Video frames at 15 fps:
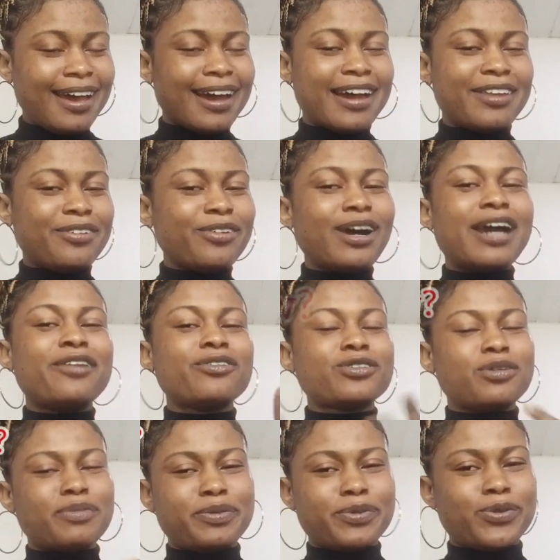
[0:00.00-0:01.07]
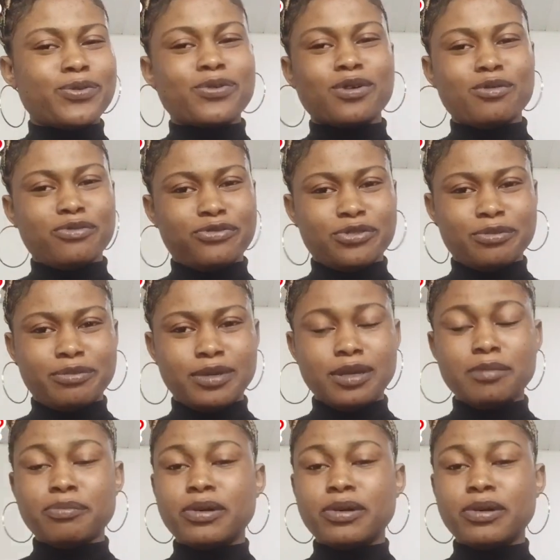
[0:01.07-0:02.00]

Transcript: I know some people will come for me,